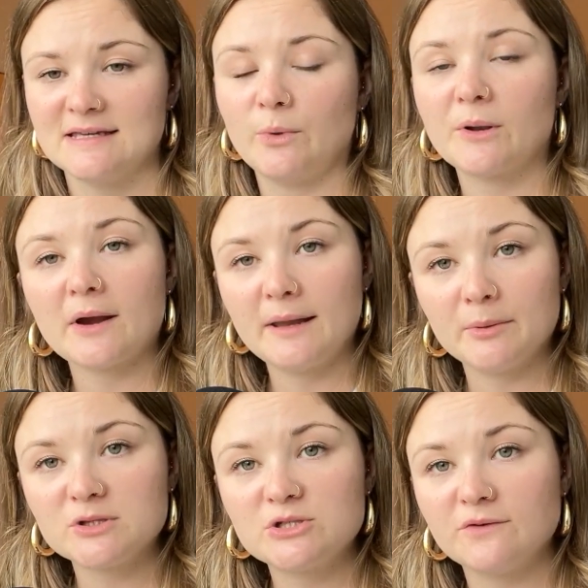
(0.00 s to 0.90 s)
When you're
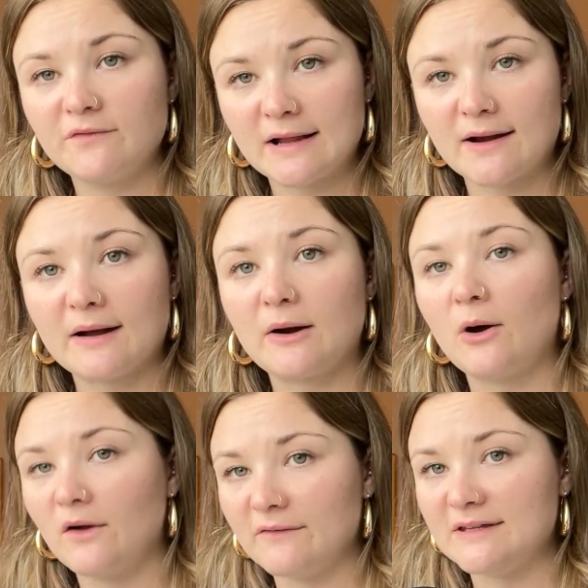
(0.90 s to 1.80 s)
able to figure out
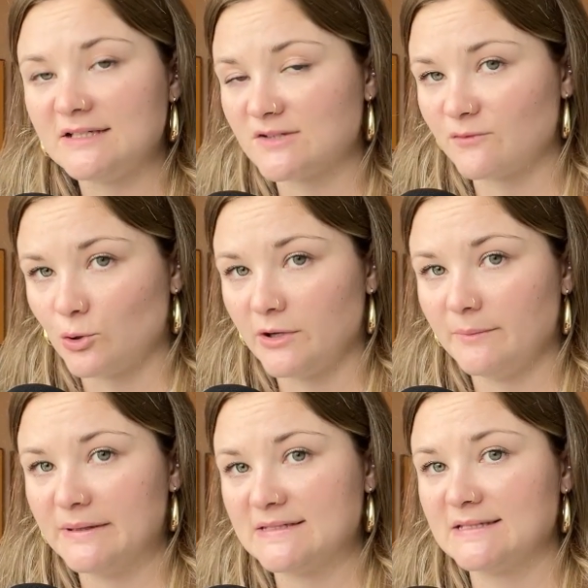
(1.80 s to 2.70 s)
all of these for your
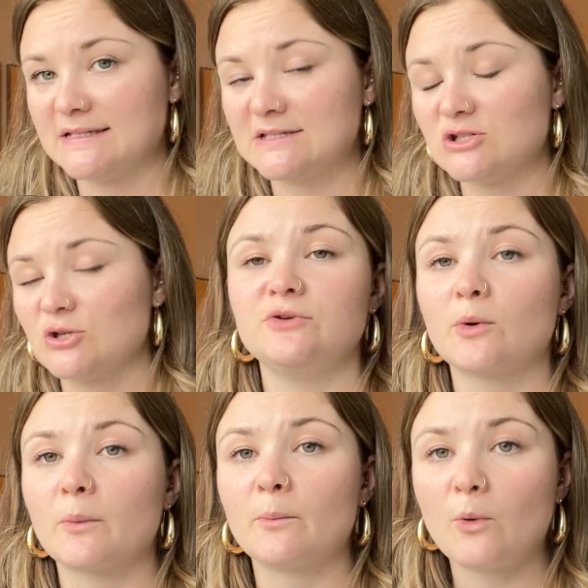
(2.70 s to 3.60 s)
business, you
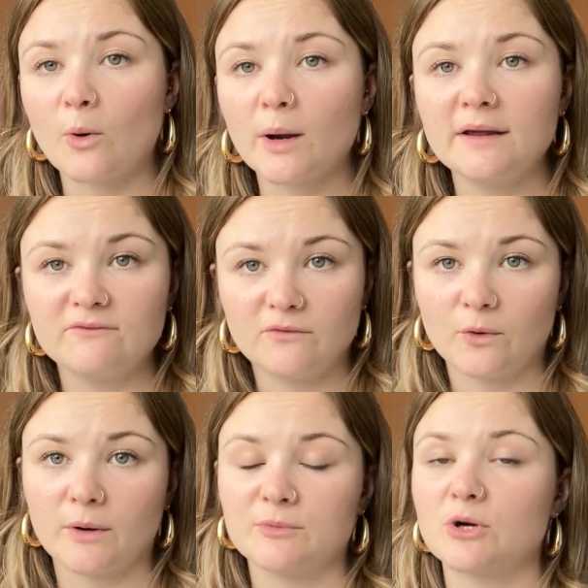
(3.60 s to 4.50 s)
are more
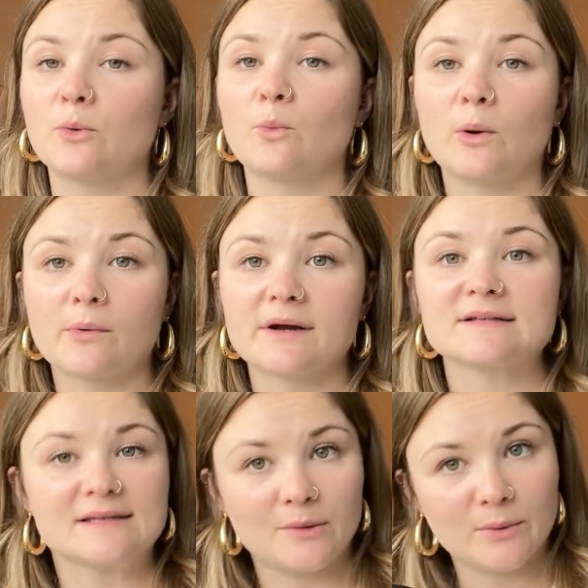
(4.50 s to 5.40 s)
informed on what
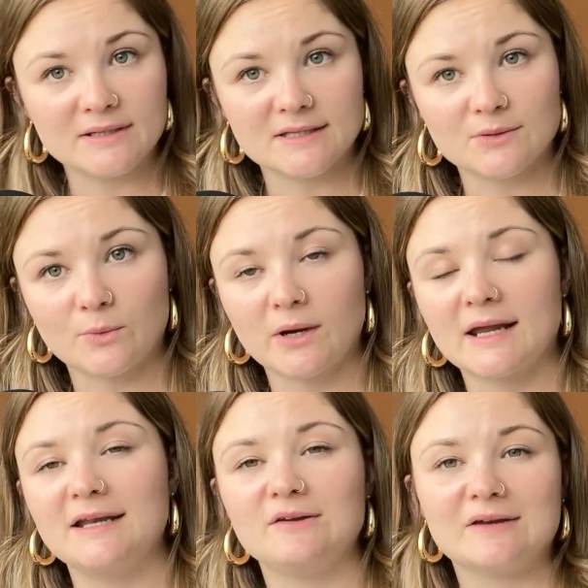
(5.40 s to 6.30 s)
works and what doesn't work,
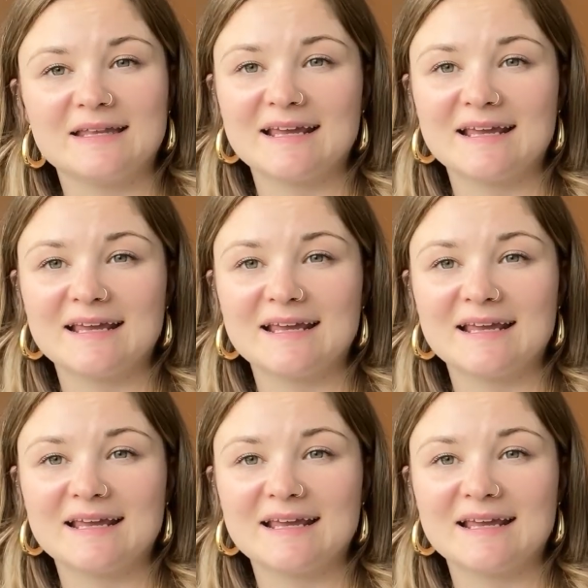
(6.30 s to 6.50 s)
and you can